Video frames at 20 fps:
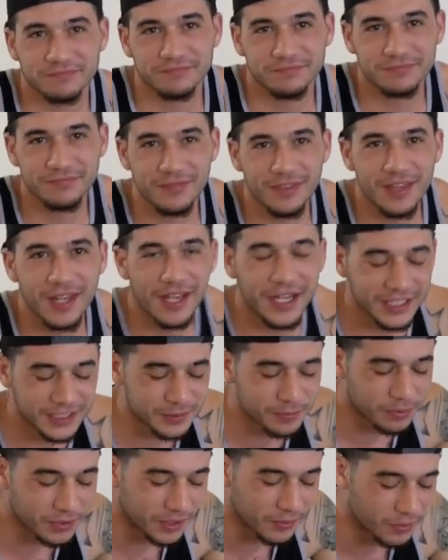it might be. It's, it's
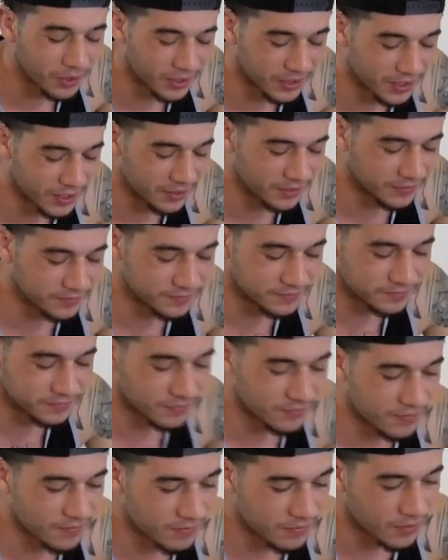like carbs. You're gonna
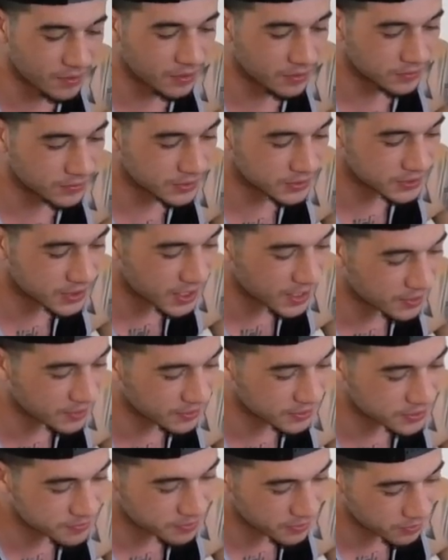burn it off, but
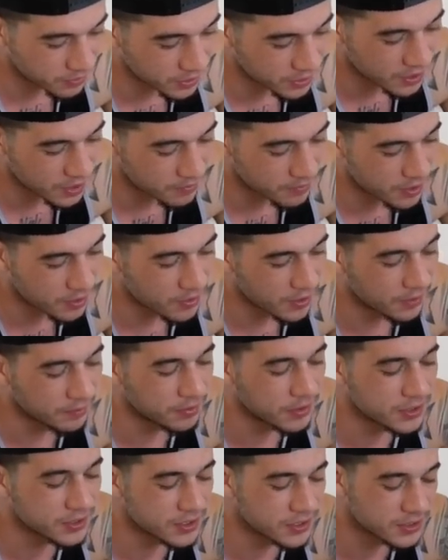exactly, it's pre-workout, bro. And
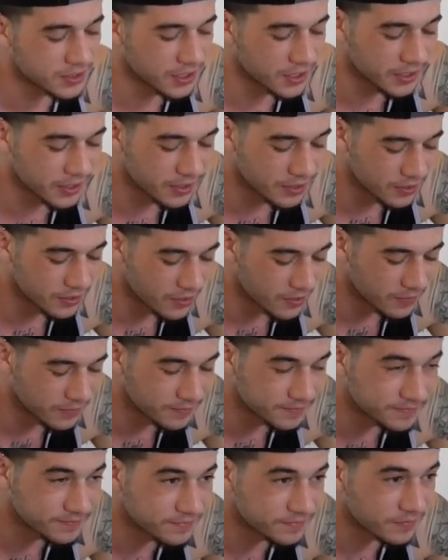plus, it's like you know.
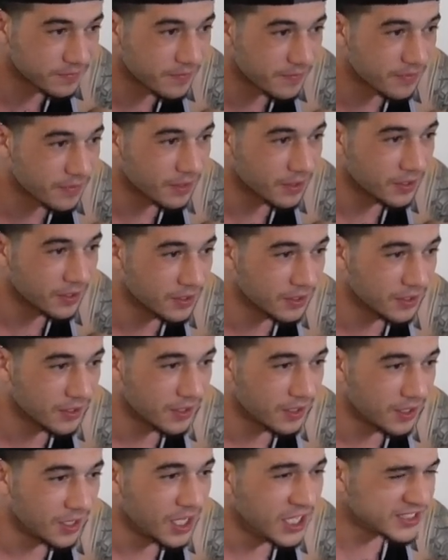Exactly. You're gonna eat
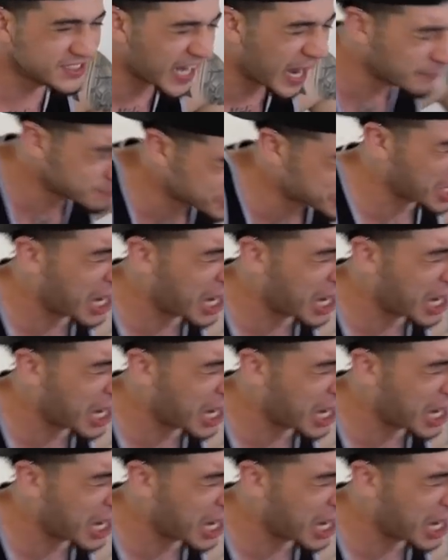something to get. Stop